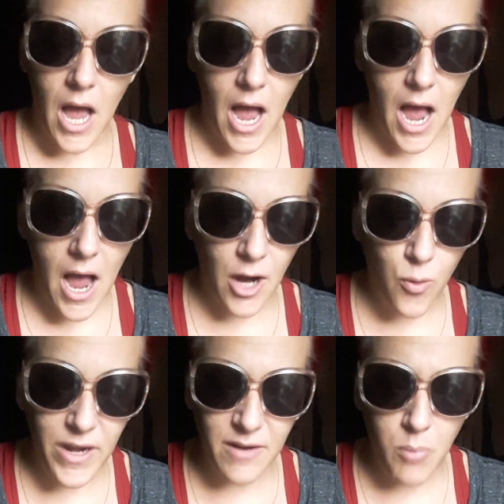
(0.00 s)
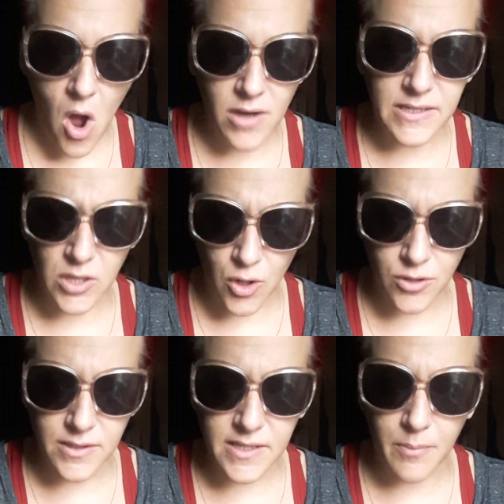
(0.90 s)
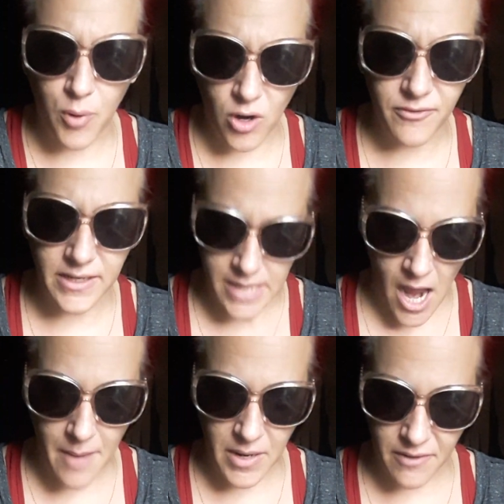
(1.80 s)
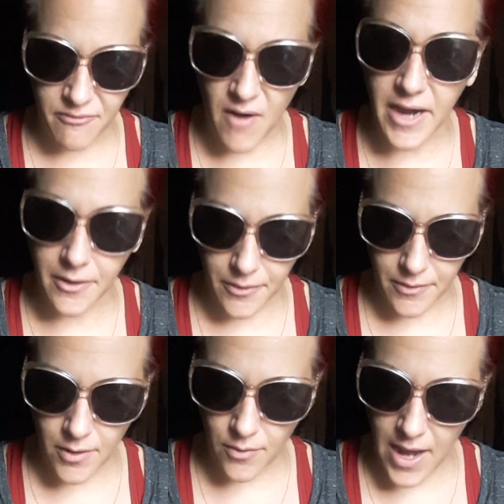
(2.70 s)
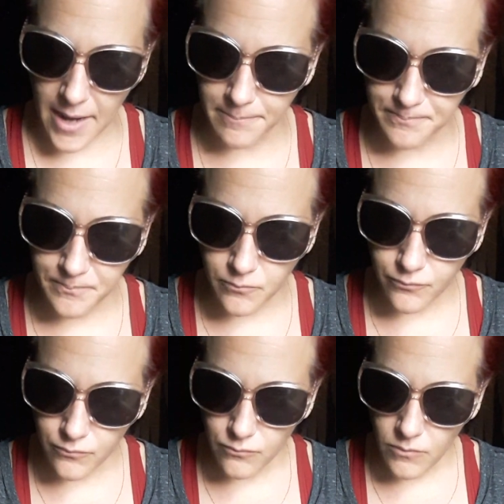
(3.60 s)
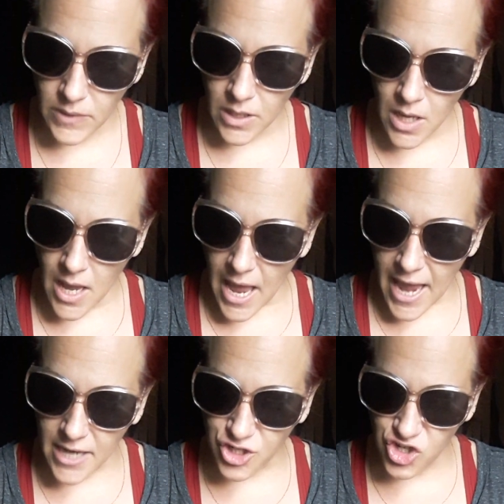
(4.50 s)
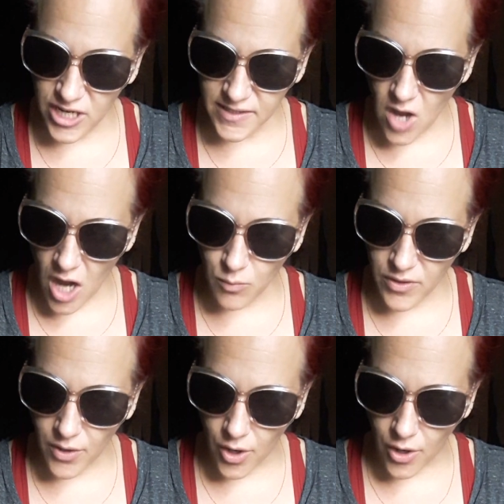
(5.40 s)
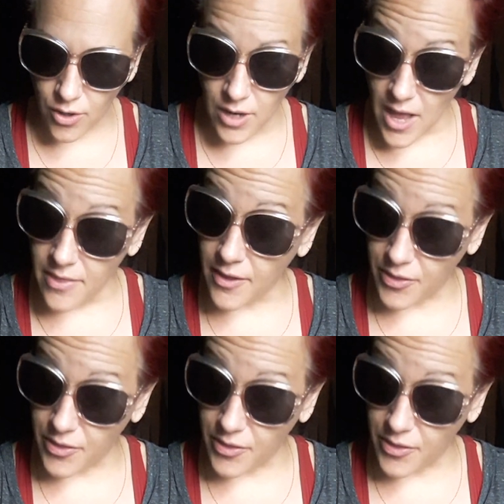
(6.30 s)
a Queen of Bongs learns the perfect timing of fire, okay? And she's got with her the